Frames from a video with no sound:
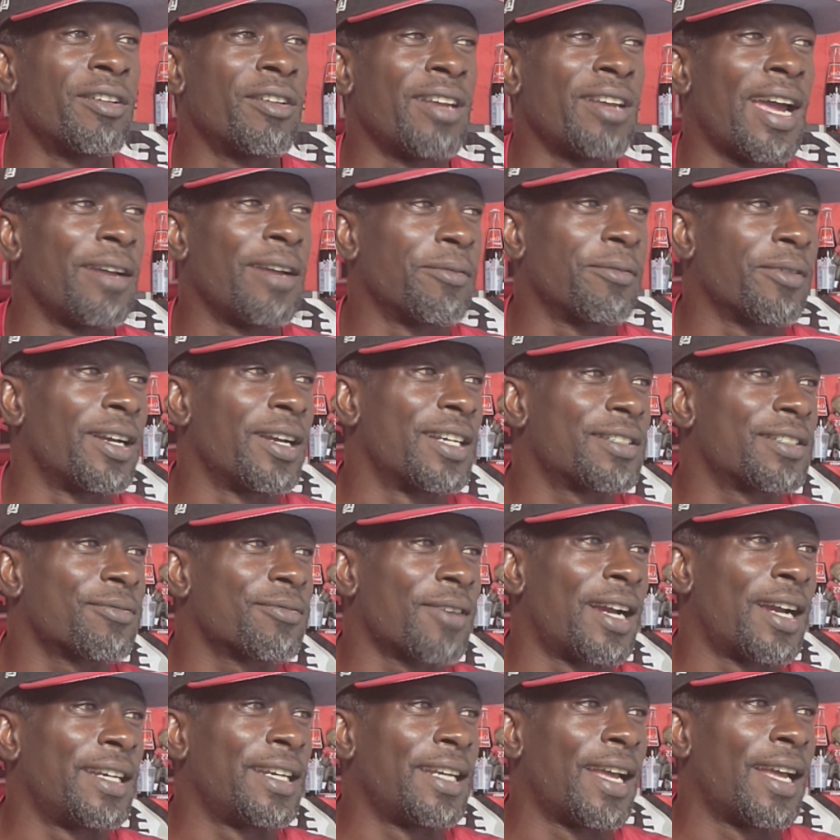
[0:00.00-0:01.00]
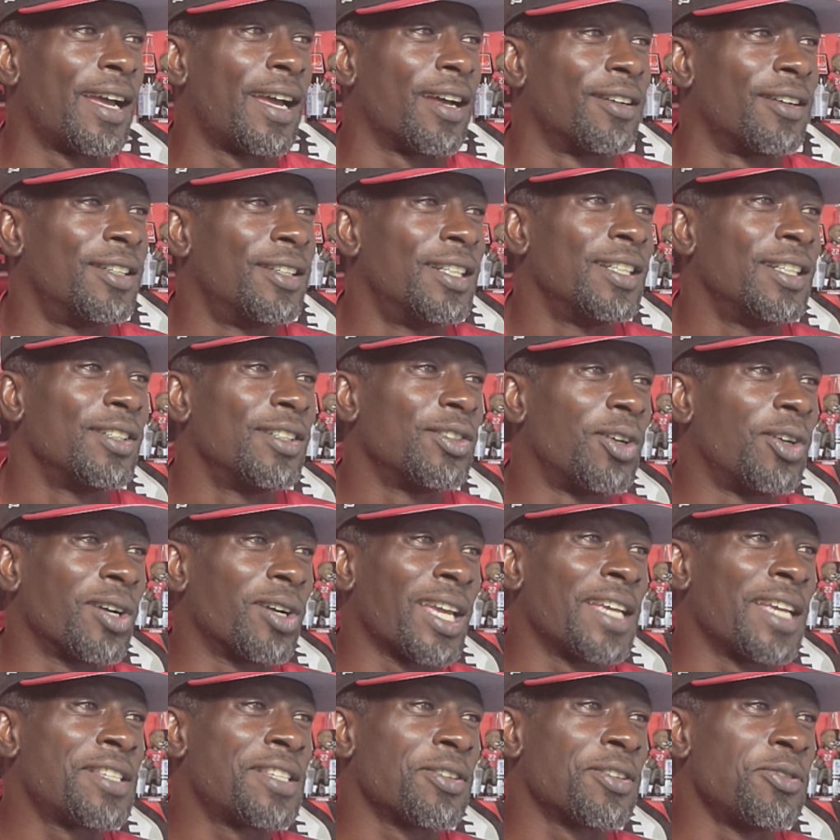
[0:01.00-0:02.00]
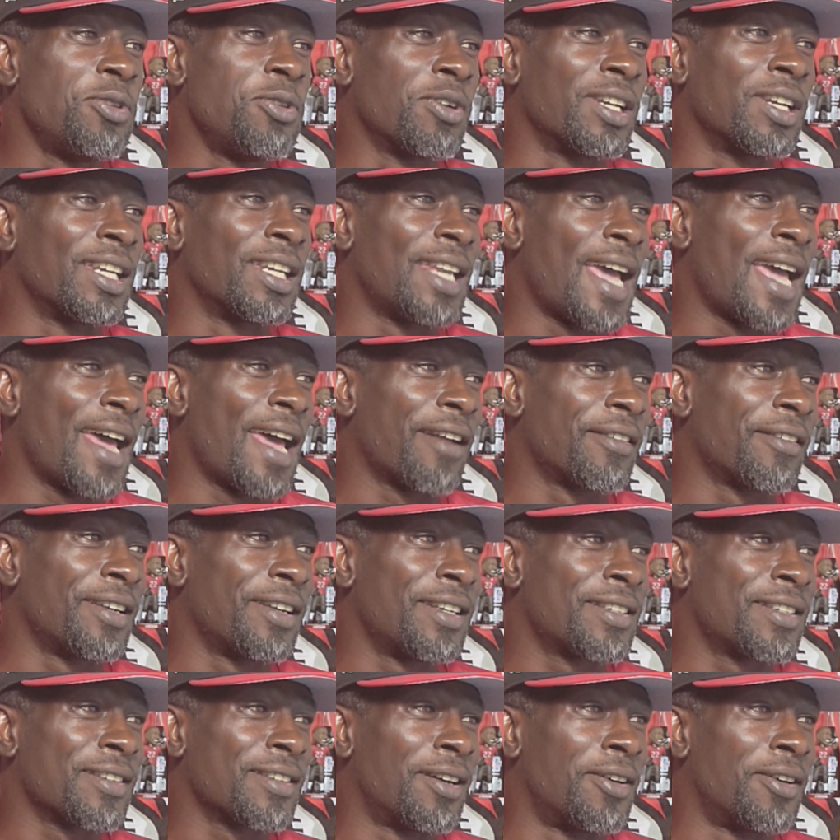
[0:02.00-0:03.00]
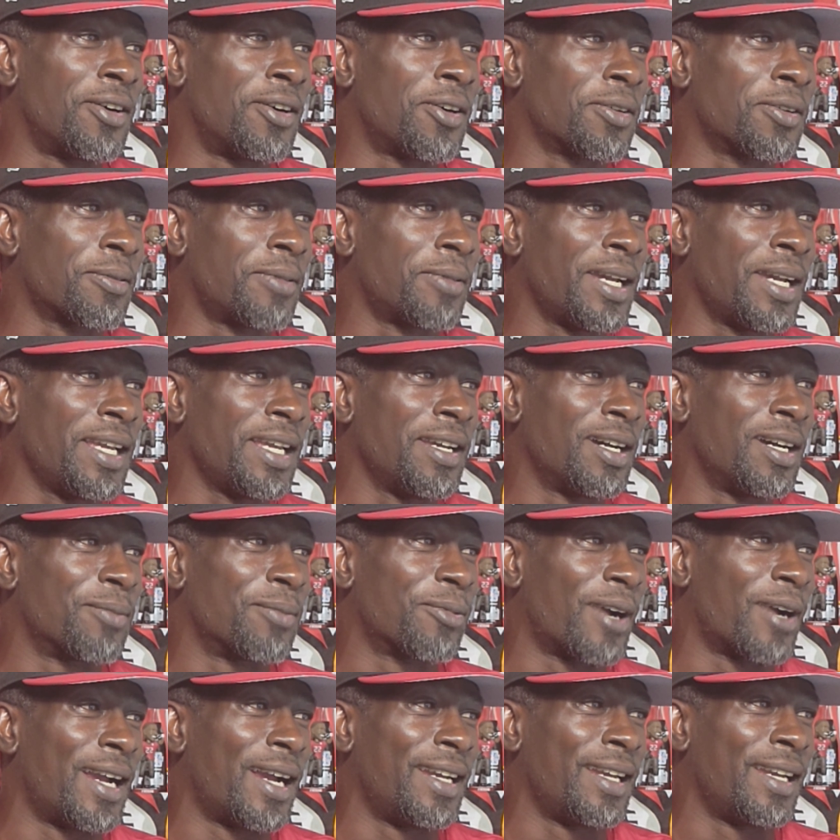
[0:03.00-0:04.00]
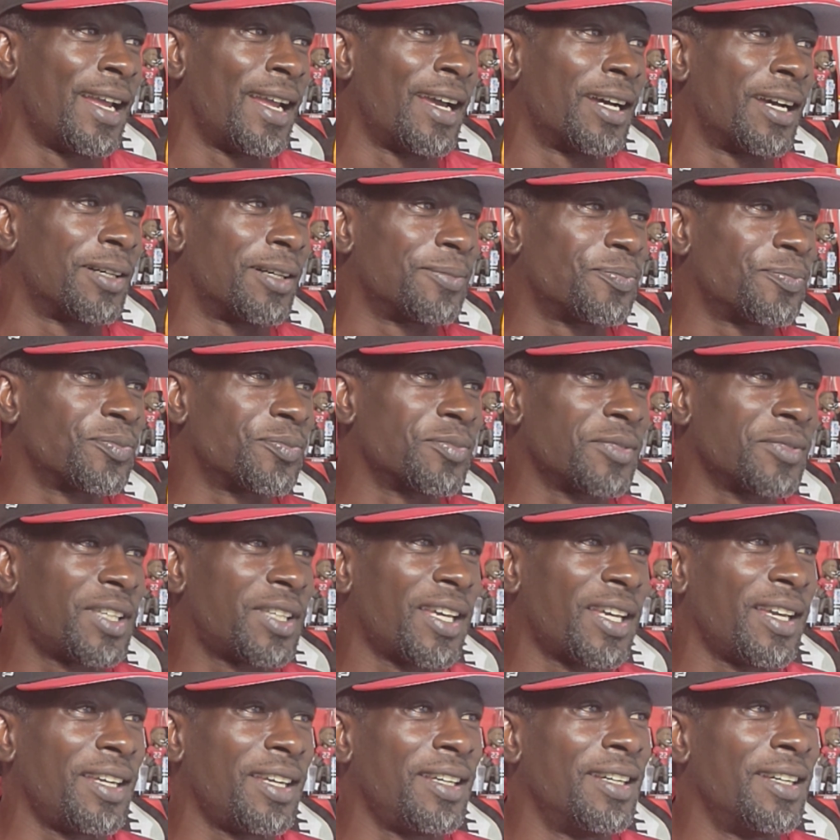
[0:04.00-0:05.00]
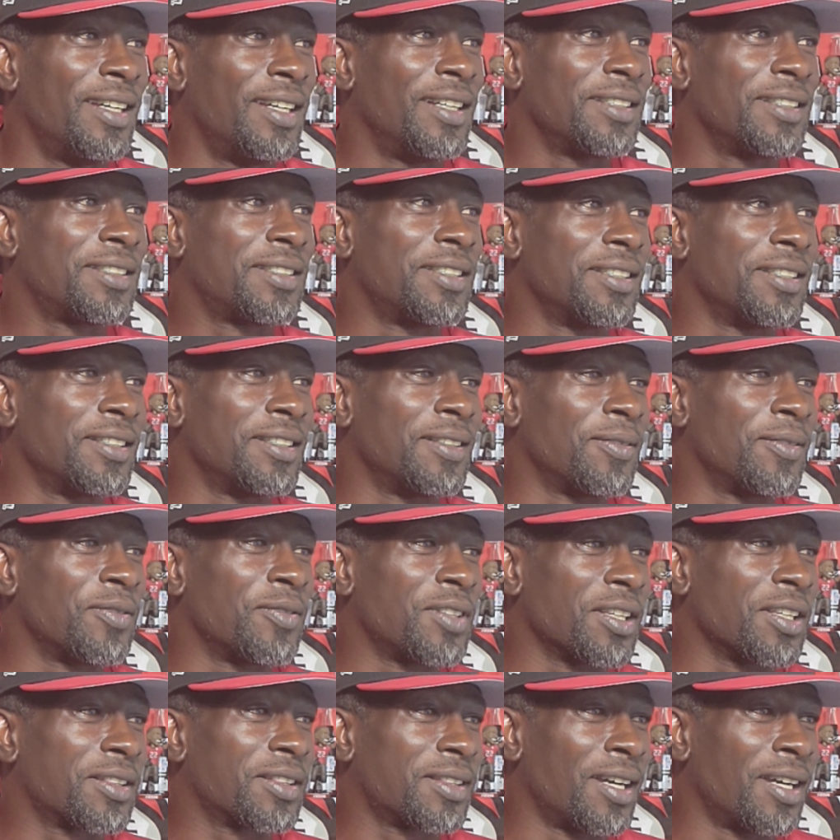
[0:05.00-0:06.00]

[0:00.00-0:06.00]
one night rest right now. Okay, so you can ladder this all the way up right now. Okay, to the